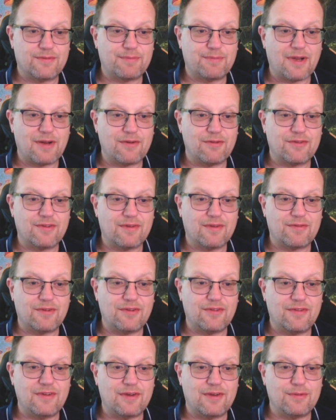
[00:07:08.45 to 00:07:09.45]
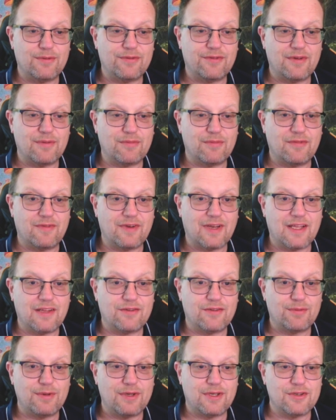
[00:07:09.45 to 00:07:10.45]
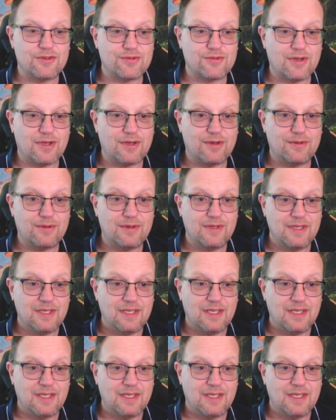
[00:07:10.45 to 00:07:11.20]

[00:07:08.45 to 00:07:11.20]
power toughness equal to number of lands we control,